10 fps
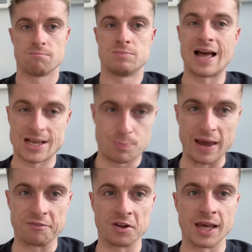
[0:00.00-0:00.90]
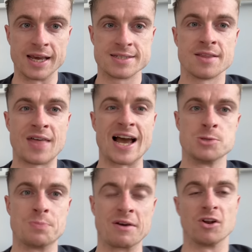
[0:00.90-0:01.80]
That's big for Leeds. That
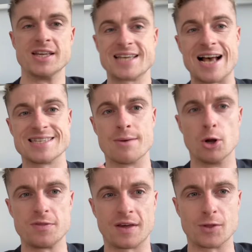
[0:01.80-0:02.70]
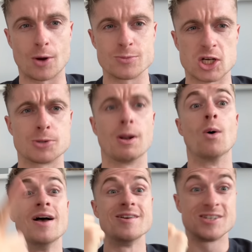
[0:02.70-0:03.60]
is big for Leeds. Guys, let me know what you think in the comment section
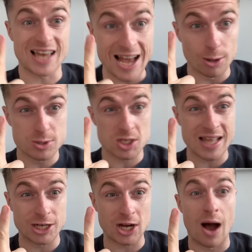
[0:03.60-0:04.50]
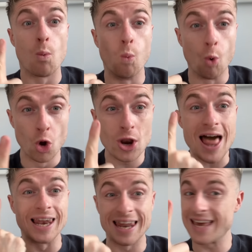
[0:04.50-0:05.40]
below. Sign up to Snapchat. One
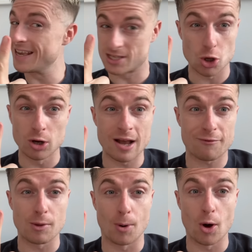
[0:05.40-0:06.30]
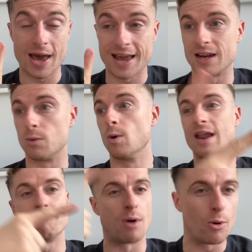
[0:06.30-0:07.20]
Leeds is all you have to put in. And
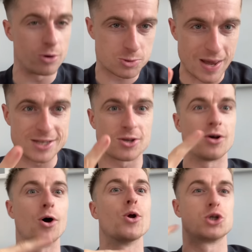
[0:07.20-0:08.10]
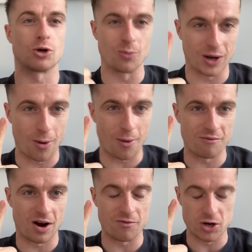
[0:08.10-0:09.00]
we'll have bonus bits on a trip we're going on
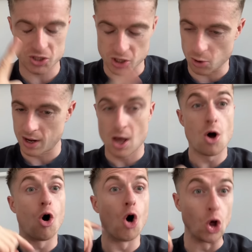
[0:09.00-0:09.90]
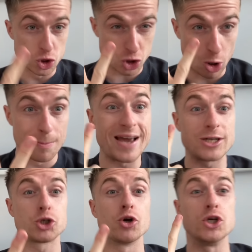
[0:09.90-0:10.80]
very, very soon. Also,
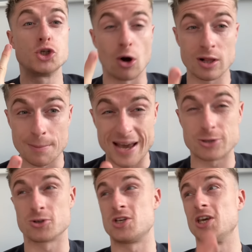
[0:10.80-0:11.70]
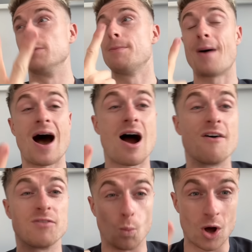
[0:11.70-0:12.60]
make sure you join the Patreon so you can be part
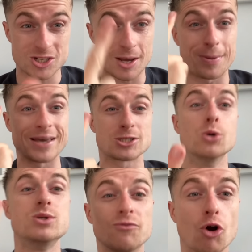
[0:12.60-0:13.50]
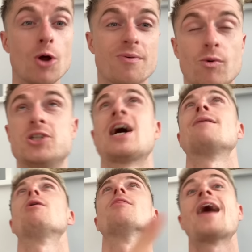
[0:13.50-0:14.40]
of the WhatsApp exclusive group, of which
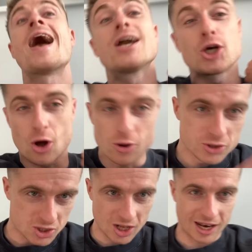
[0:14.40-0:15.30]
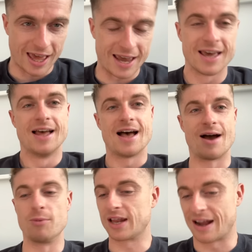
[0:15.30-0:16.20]
I'm on there constantly.
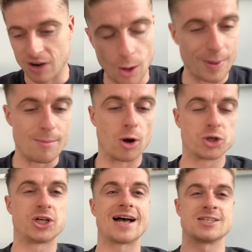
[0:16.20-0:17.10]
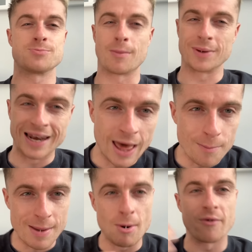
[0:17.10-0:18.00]
And we can have a little bit more chats. It's probably a little
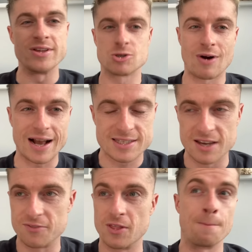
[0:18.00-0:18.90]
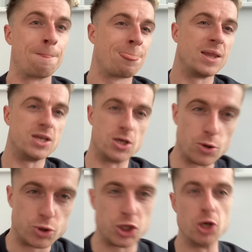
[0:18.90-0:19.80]
bit more interactive than
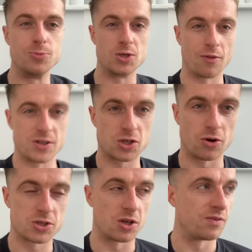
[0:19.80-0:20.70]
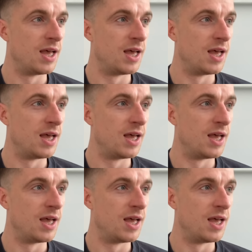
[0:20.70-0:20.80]
YouTubes and all this sort of stuff.